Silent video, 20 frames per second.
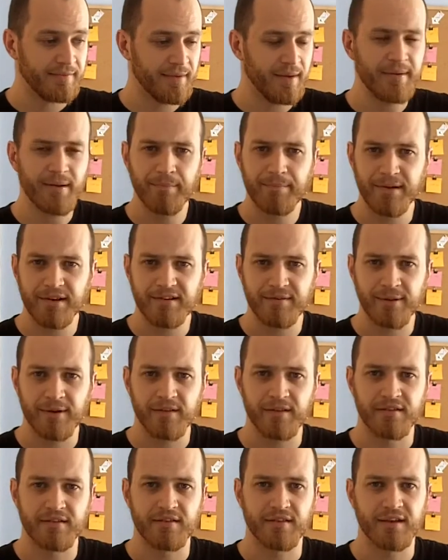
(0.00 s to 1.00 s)
Maybe I'll bitch
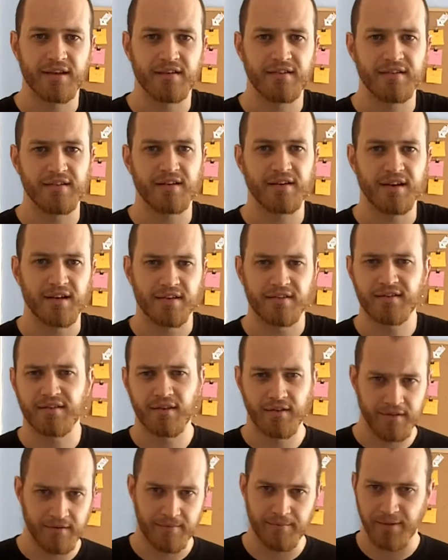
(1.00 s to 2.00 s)
about this on the NZcast
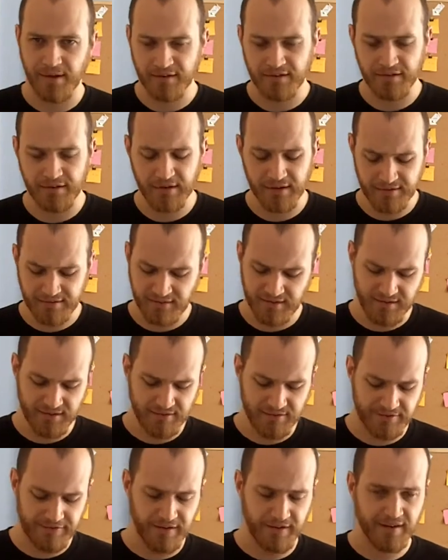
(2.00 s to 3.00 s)
so it makes you listen.
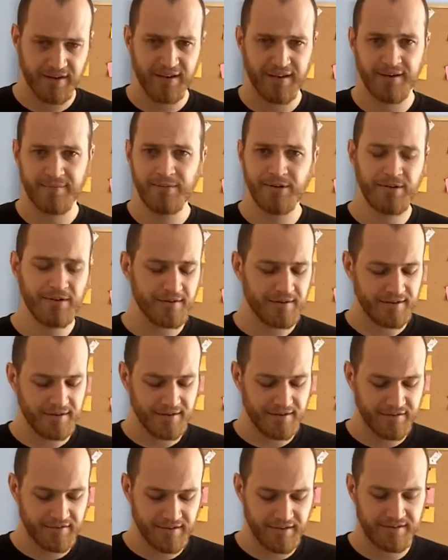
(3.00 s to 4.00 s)
Oh, fuck it. I'm not
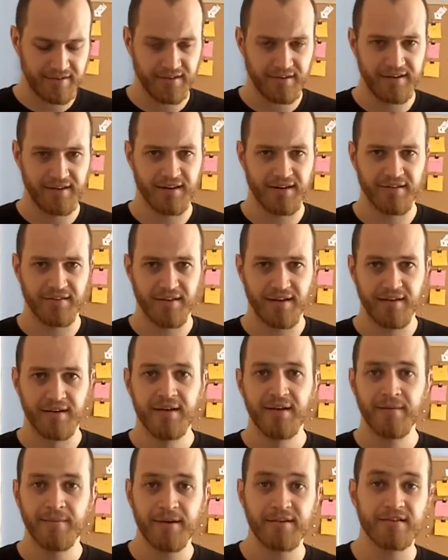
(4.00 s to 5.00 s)
interested in any of that.
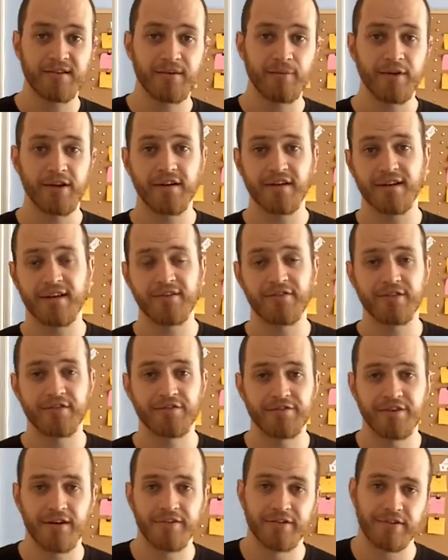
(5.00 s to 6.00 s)
Basically, we got
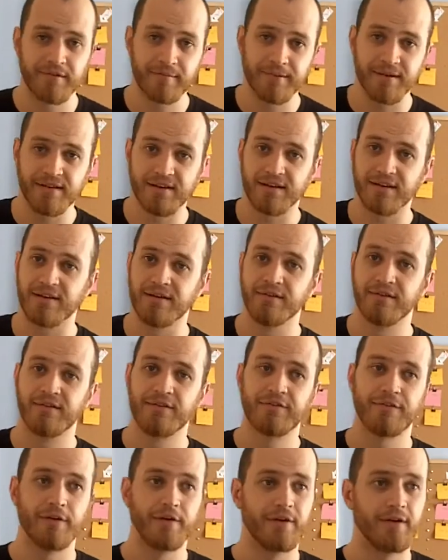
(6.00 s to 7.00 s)
given 500 beta
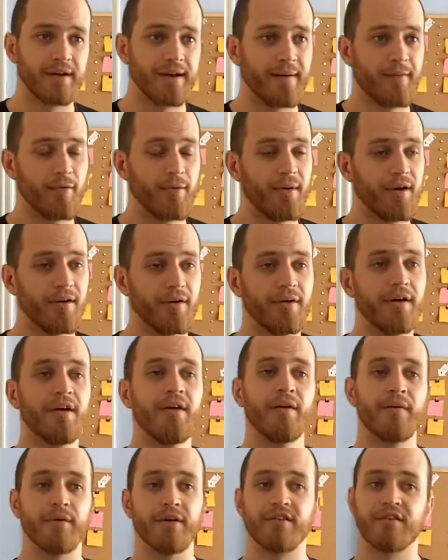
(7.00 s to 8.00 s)
codes for an MMO,
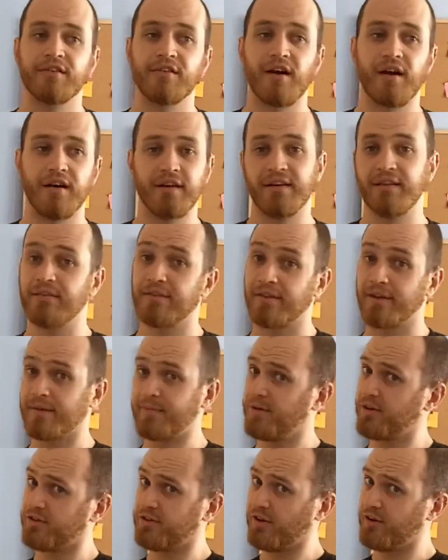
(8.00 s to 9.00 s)
which I didn't
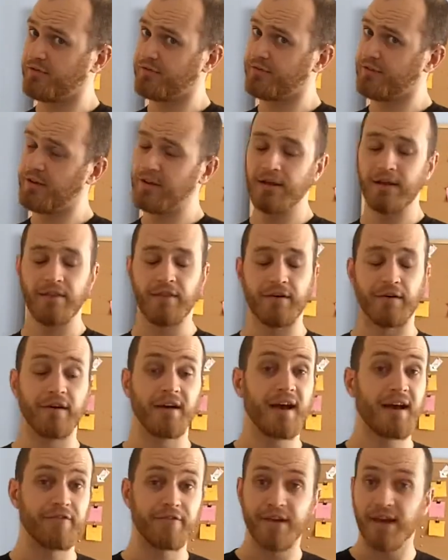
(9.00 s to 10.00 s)
think much of. Though
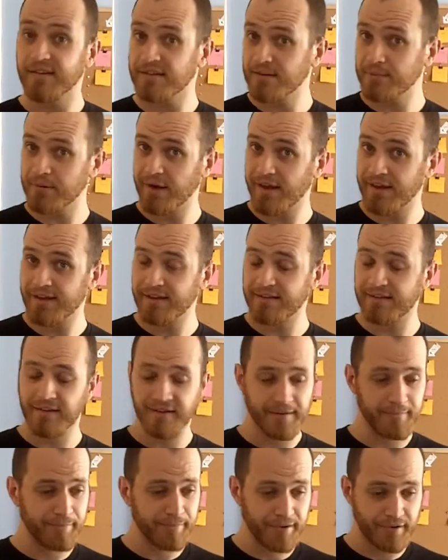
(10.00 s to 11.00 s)
I have yet to play it,
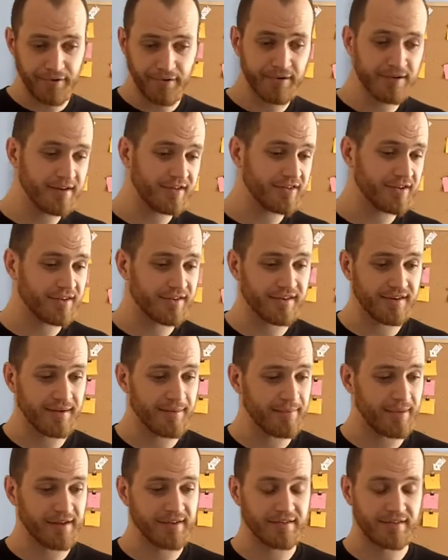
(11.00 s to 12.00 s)
I'm purely judging
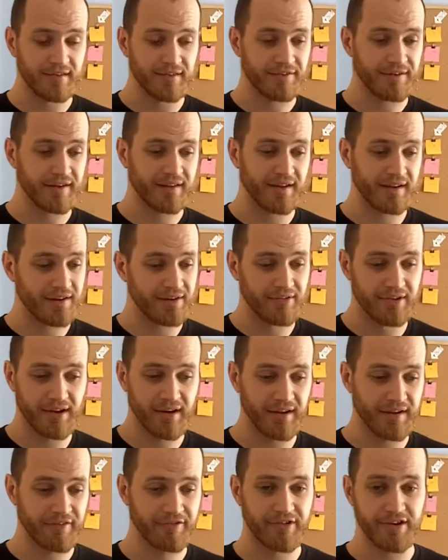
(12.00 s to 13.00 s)
it based on the fact that I don't
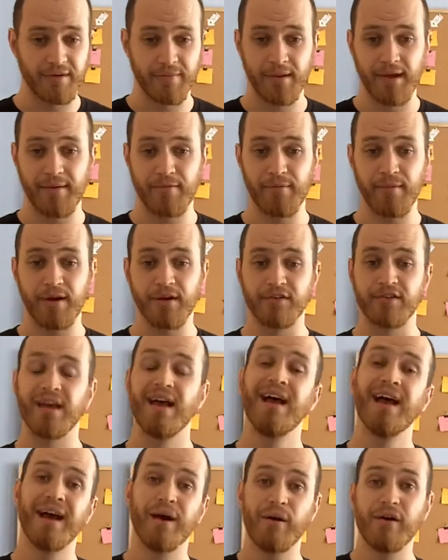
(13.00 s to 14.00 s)
really like free to play MMOs.
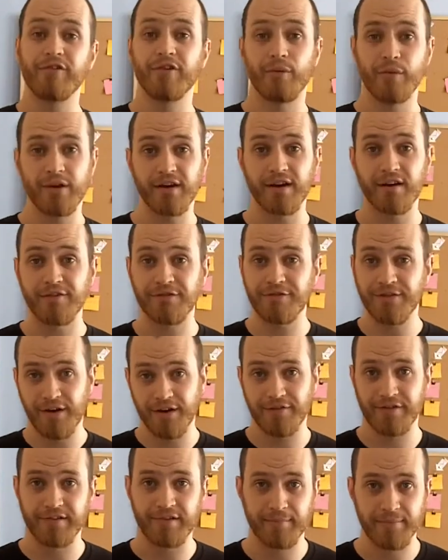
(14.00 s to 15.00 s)
However, we got
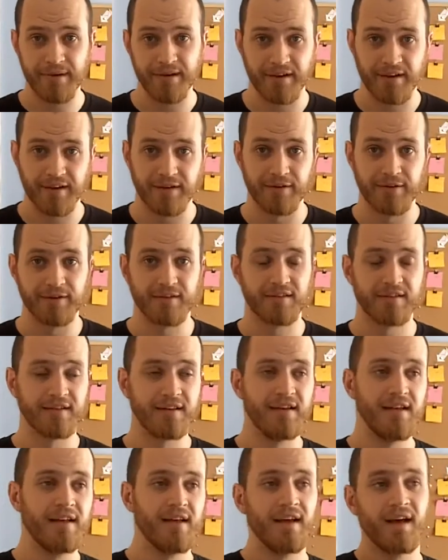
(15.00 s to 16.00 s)
500 beta codes.
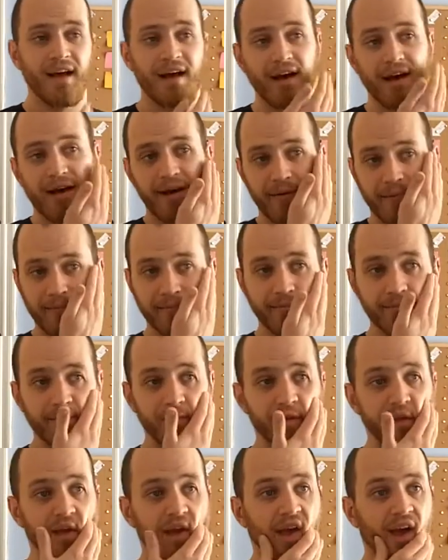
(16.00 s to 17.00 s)

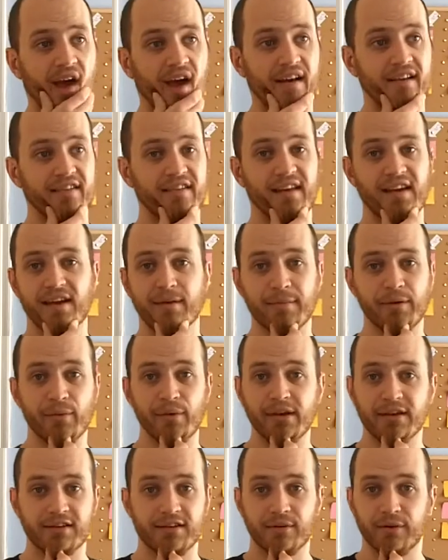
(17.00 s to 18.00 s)
Um, and it's taken me
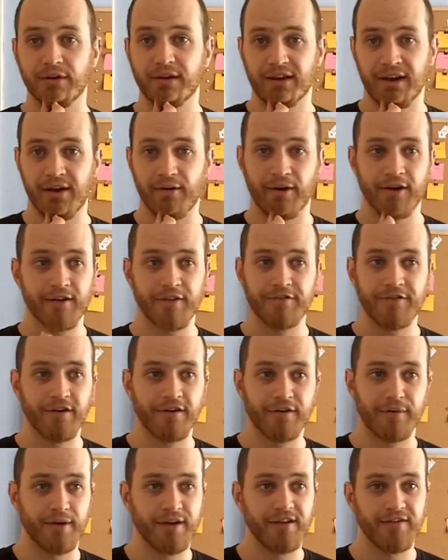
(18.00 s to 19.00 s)
weeks to work out how the
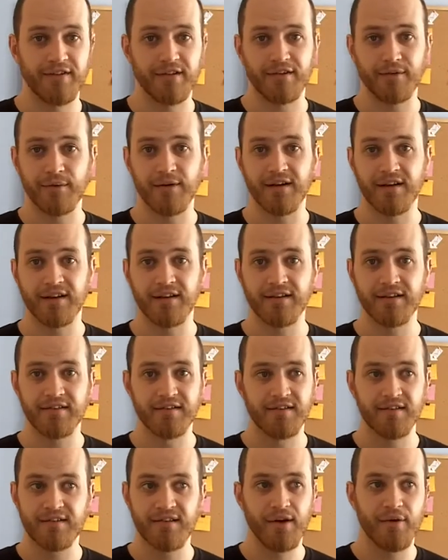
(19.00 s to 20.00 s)
fuck do I give these away
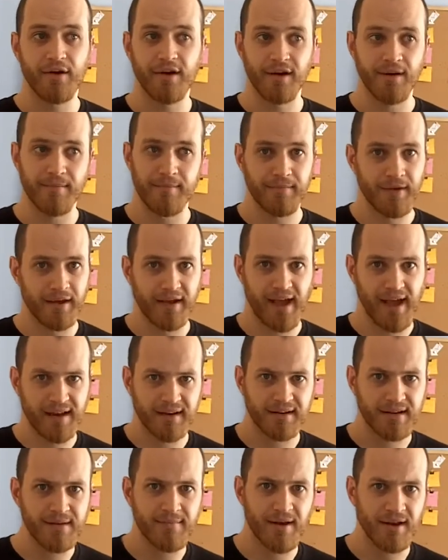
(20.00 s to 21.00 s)
because there's no way I'm like
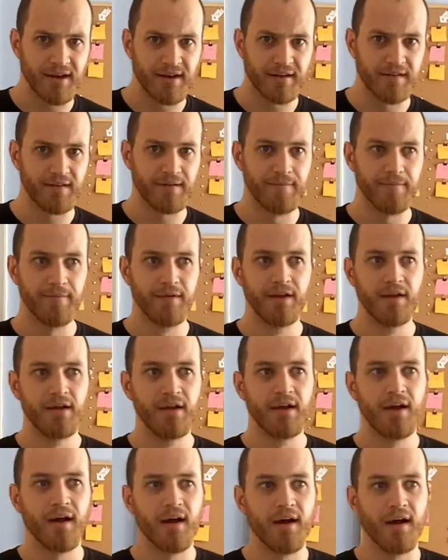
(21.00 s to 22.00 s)
hand emailing them.
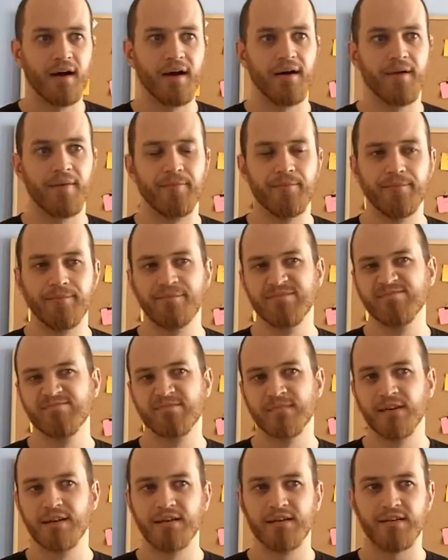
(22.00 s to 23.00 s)
Um,
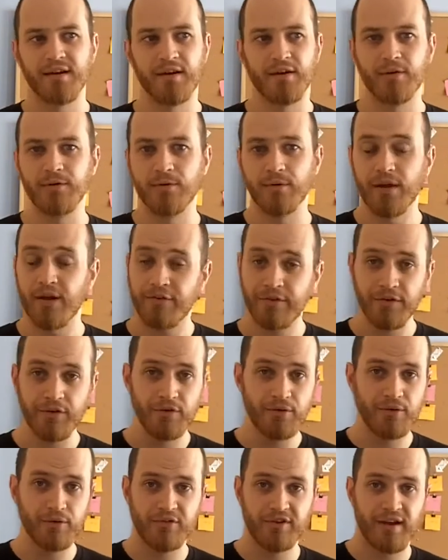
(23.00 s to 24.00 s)
so if
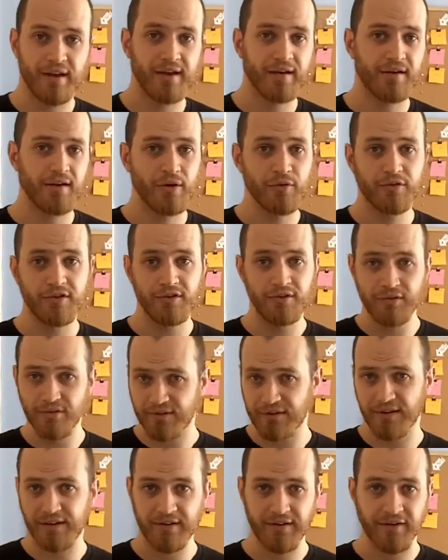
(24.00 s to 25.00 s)
you check out, go to
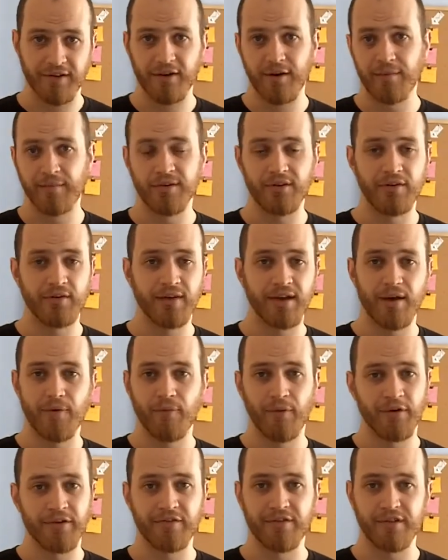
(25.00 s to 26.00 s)
nukezilla.com and you can
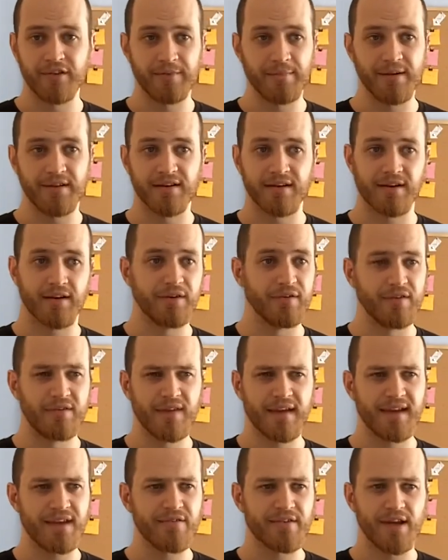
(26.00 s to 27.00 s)
get one of these beta codes,
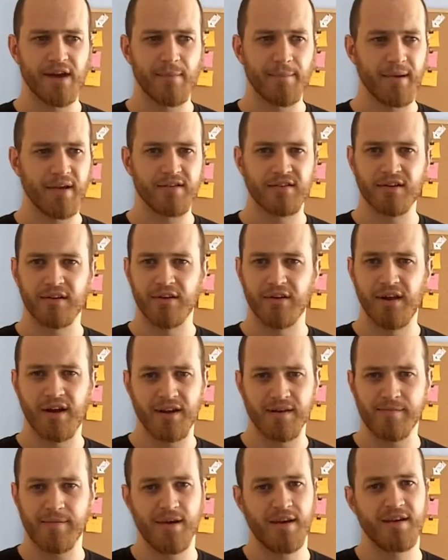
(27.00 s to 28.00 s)
and they're given out based on
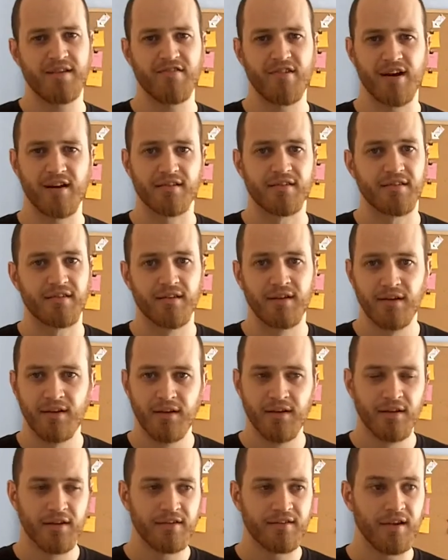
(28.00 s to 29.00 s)
IP address.
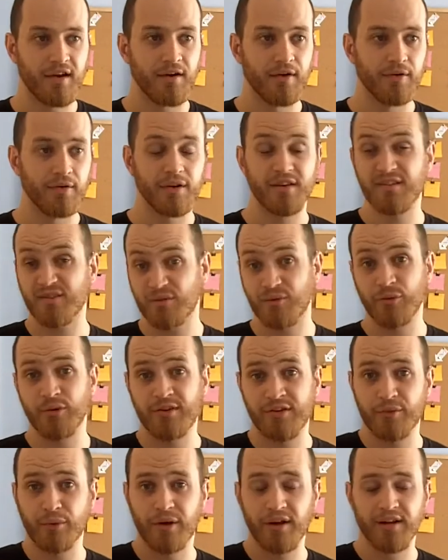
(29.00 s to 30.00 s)
So, which,
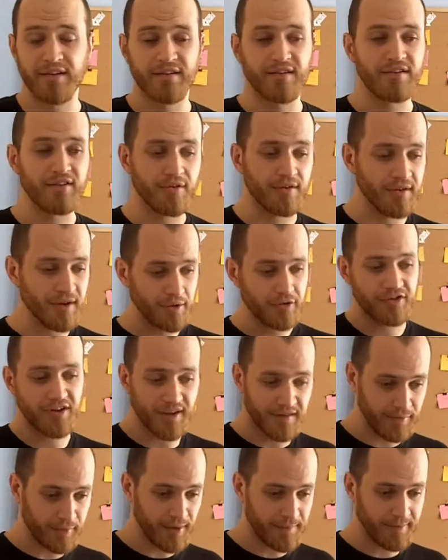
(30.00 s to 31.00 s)
which is quite nice because you can go
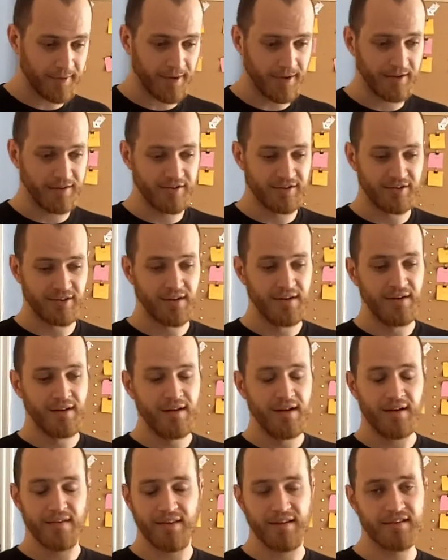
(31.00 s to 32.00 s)
check the web page,
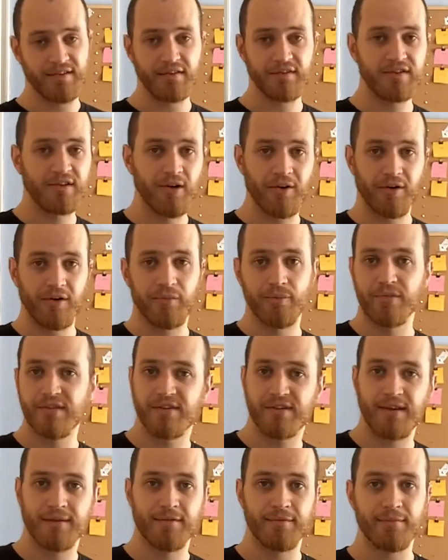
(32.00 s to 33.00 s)
and then as long as you log on with
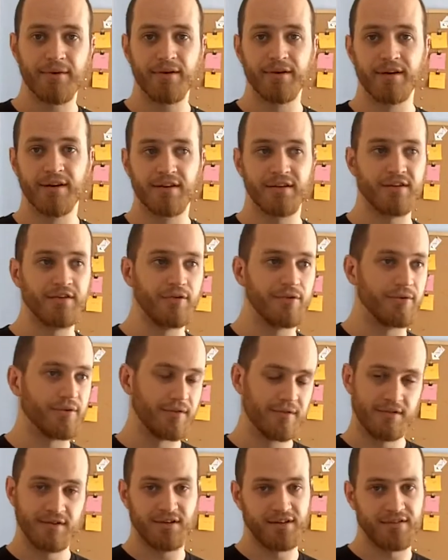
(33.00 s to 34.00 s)
the same computer, you
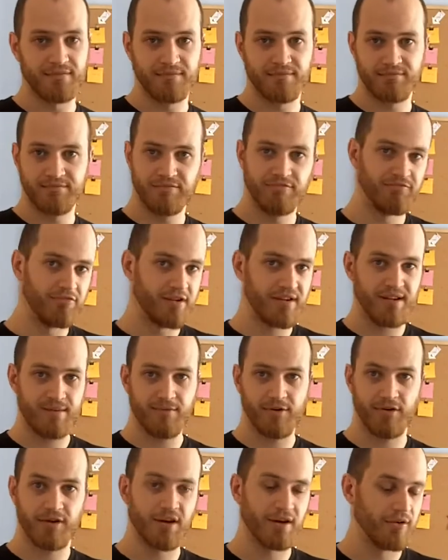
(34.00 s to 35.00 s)
can
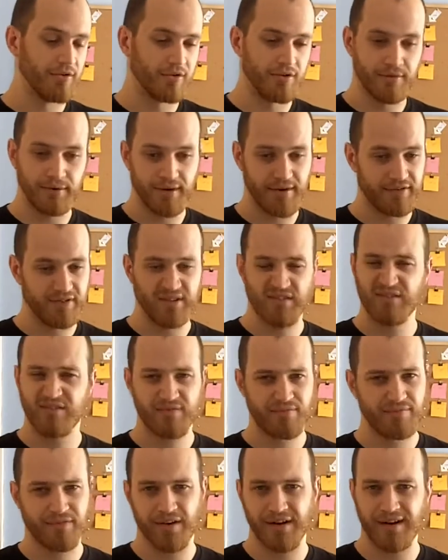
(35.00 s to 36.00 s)
redeem your code or whatever. It's
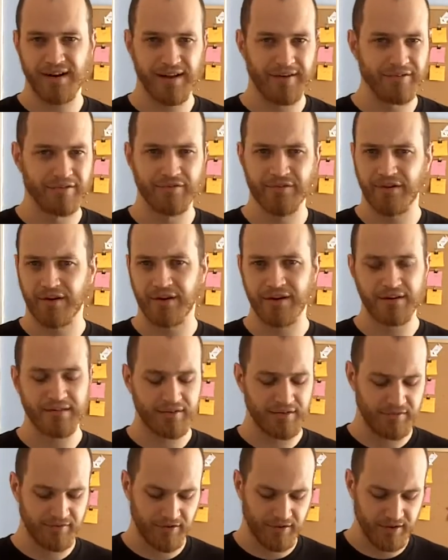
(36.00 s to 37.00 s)
very clever and very
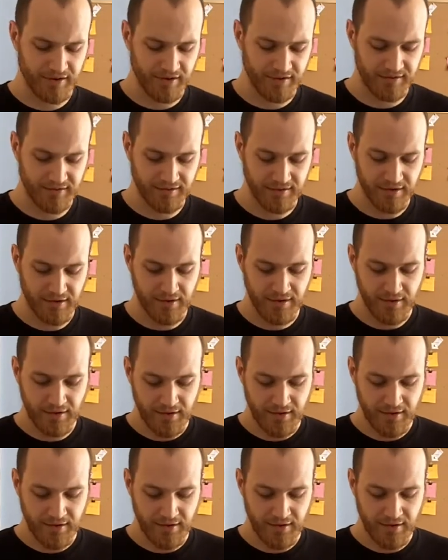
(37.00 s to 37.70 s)
easy and very nice.